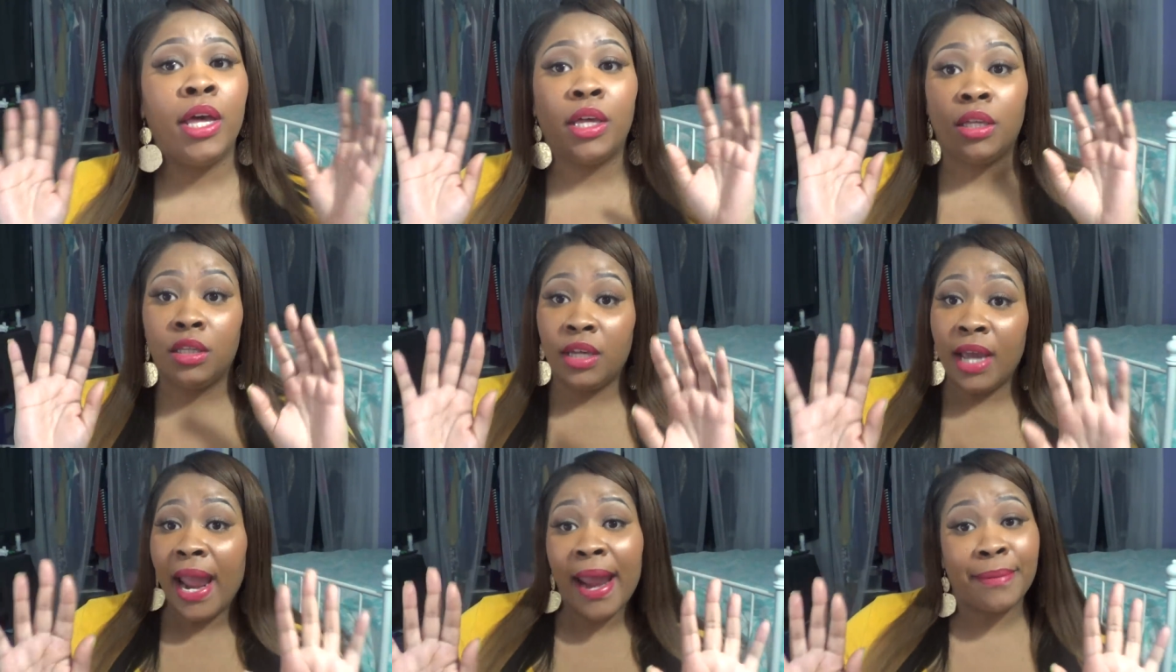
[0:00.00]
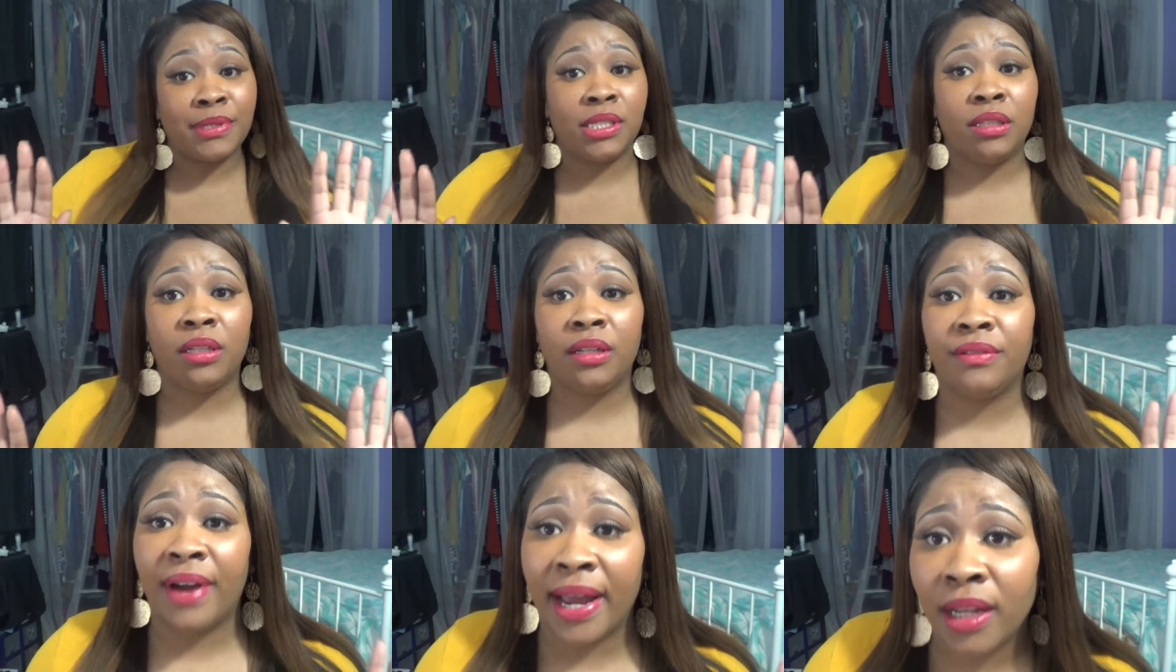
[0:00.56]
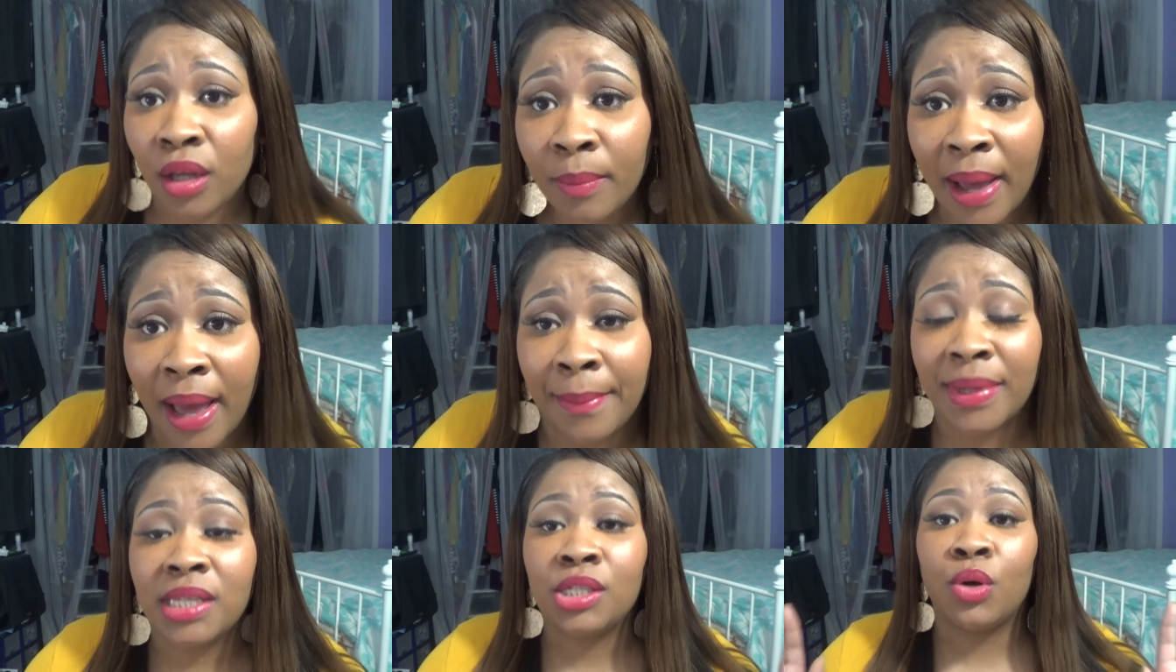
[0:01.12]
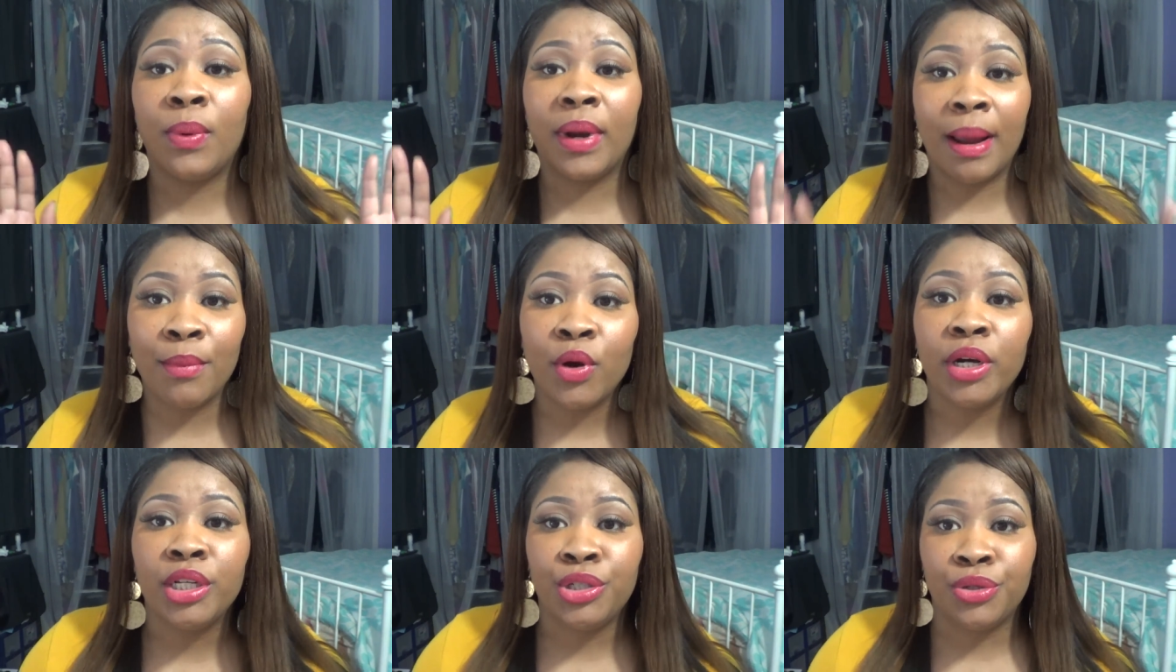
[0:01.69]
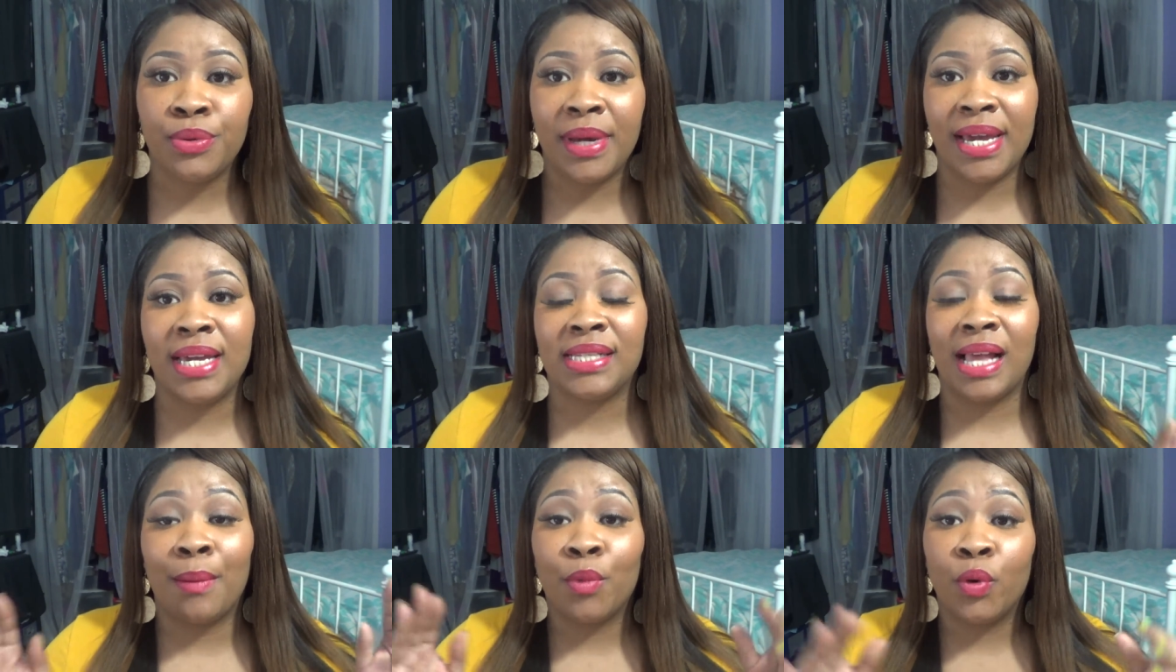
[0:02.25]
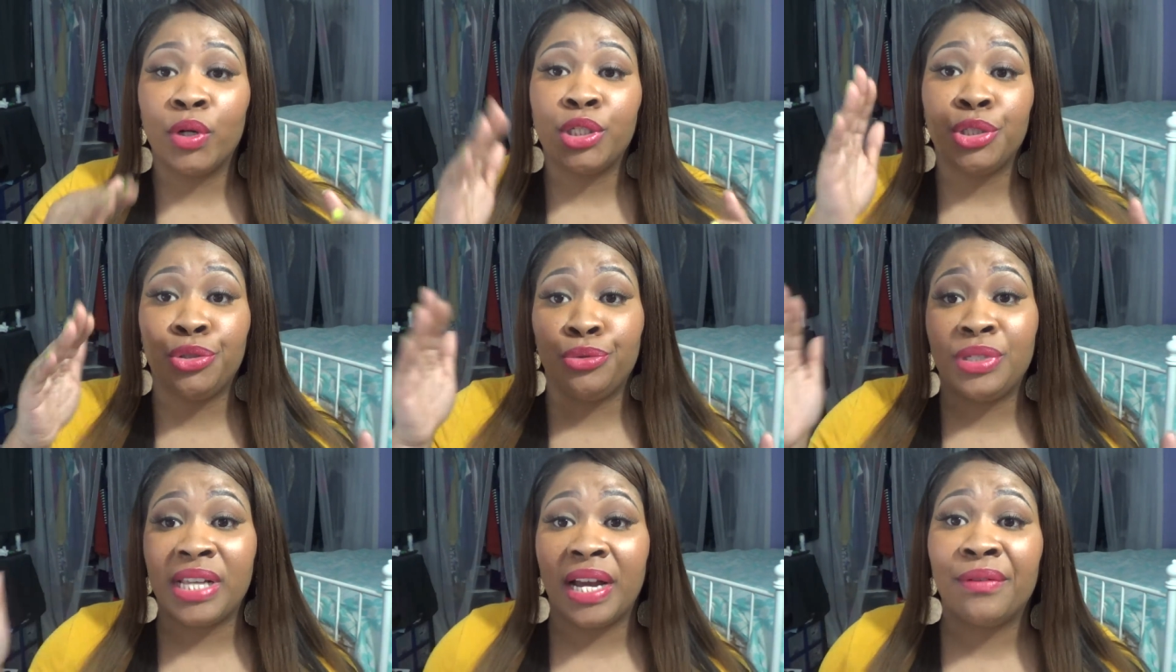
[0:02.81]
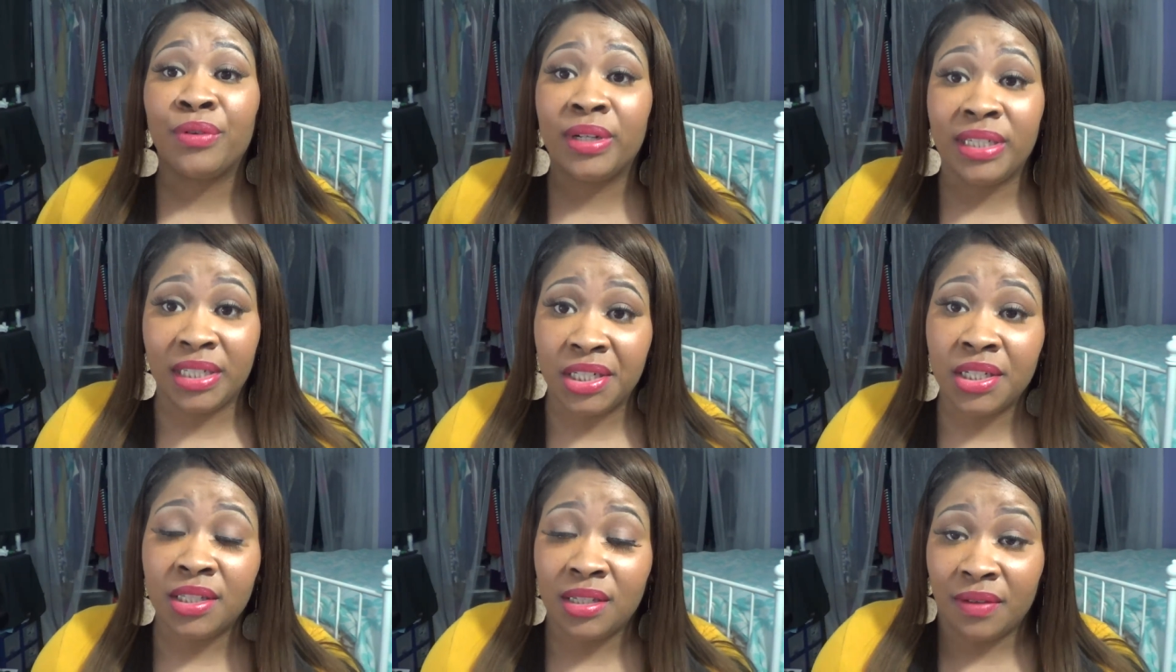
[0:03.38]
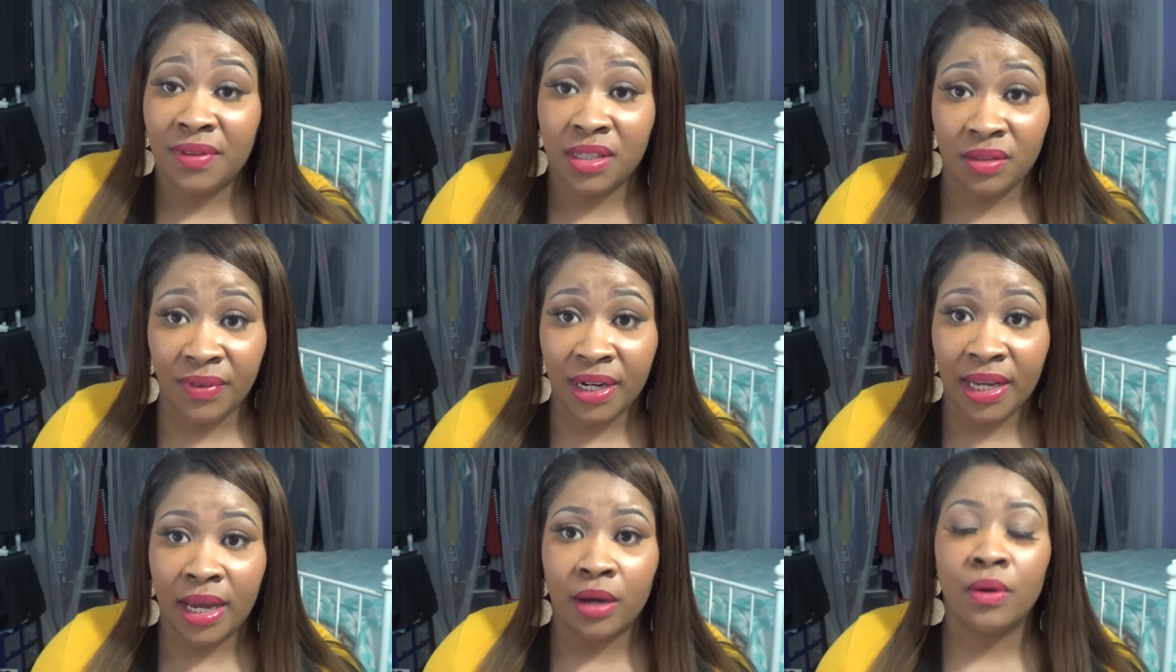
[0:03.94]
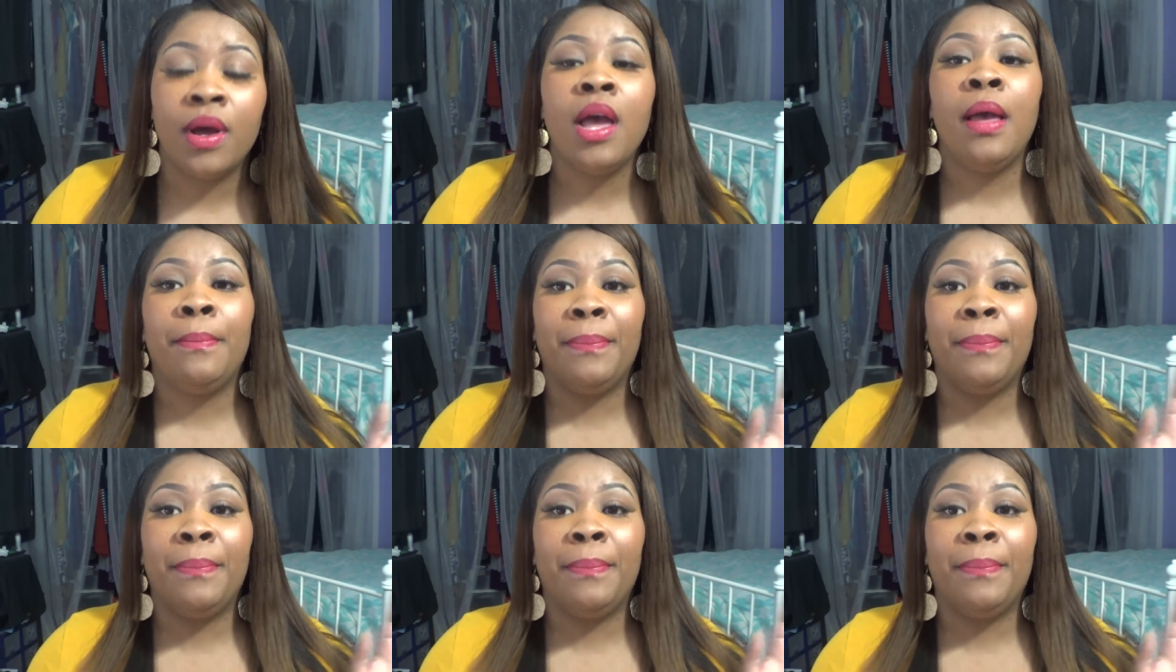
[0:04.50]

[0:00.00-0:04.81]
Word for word: You're absolutely right, Lil Mama. So what I'm going to do is I'm going to do several editions of this video